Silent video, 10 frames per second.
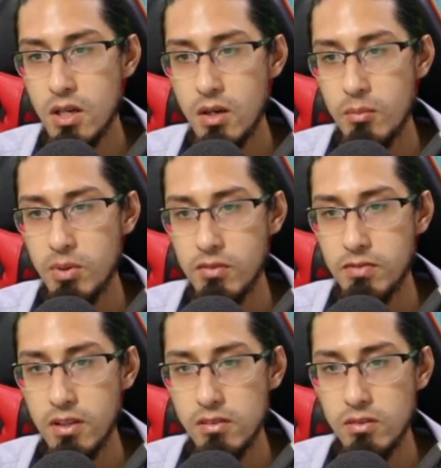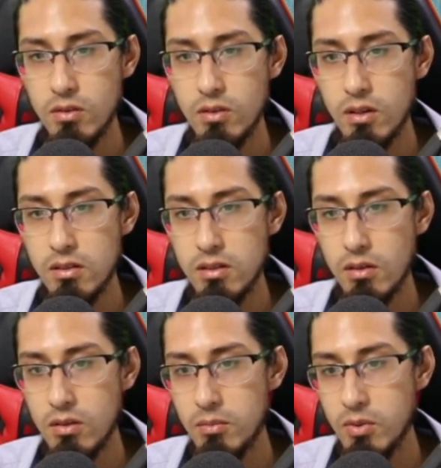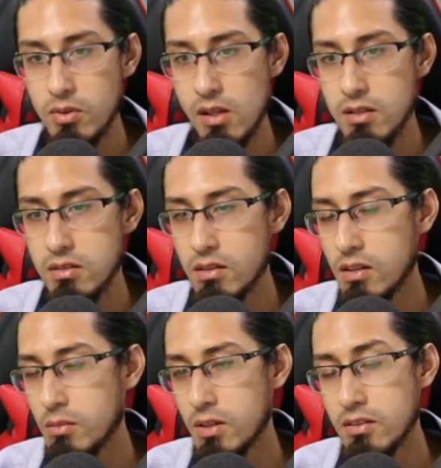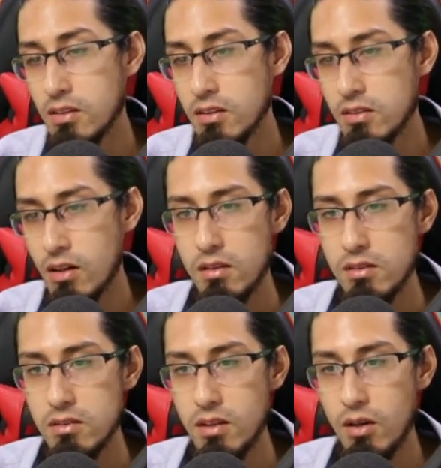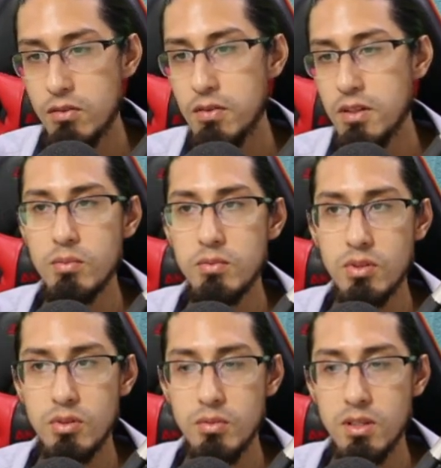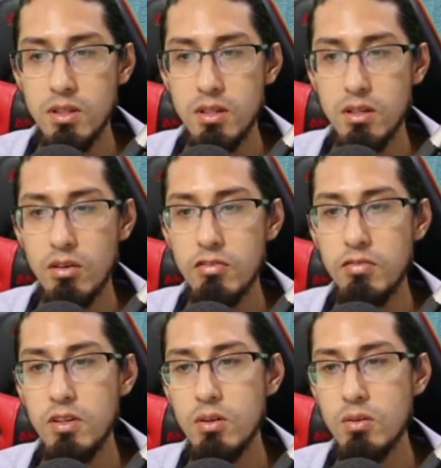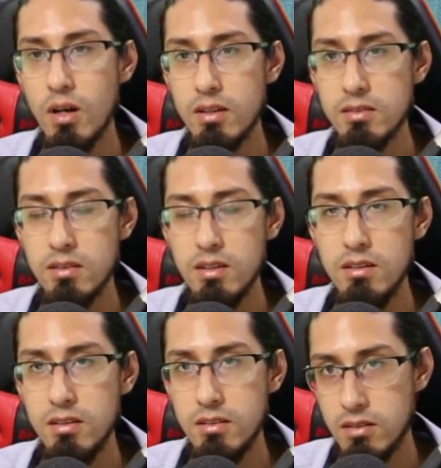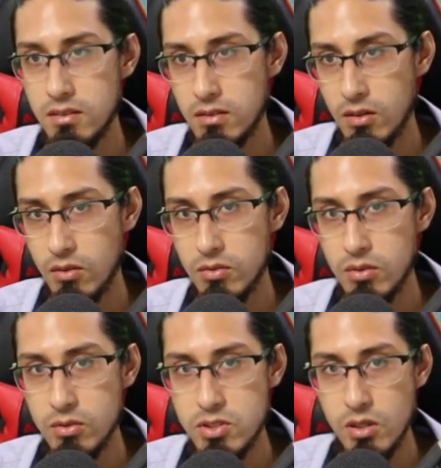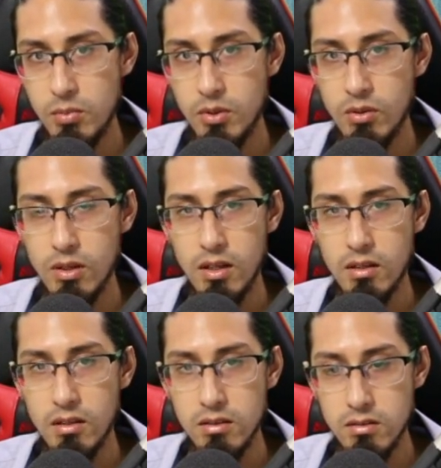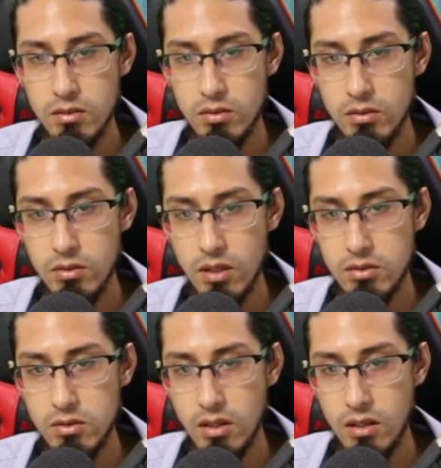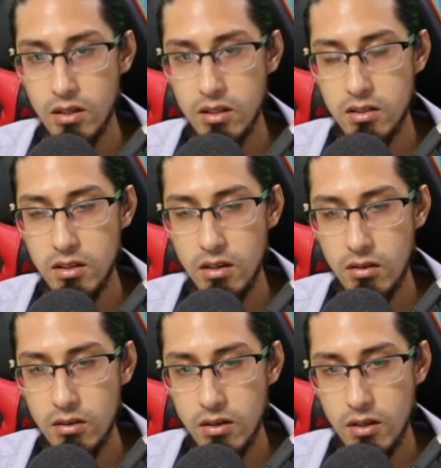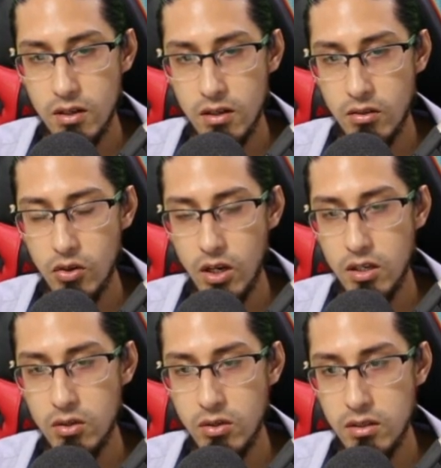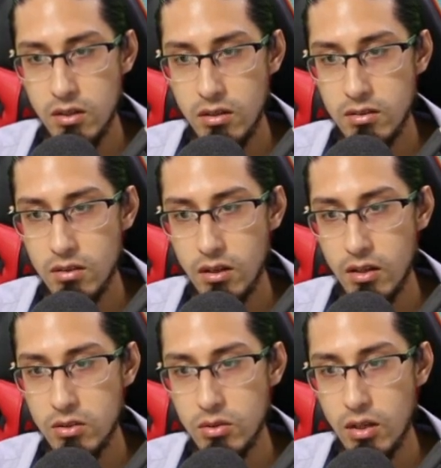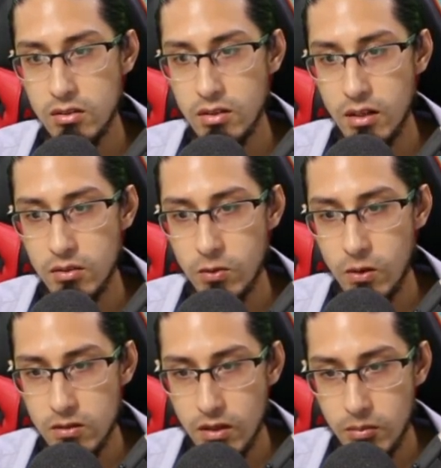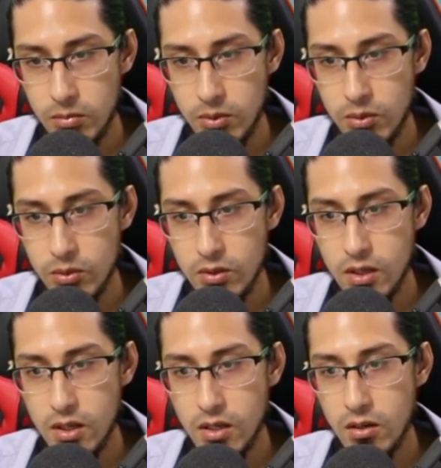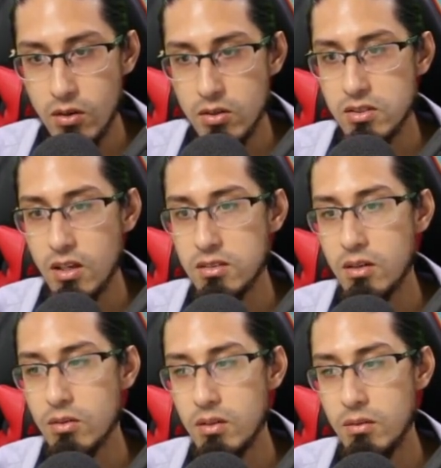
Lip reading: professor, category, modality, level, etc. Those fields should be configured as indices of your SharePoint Online list. To do that, you just click here, create new index, and you can select, for example, course category,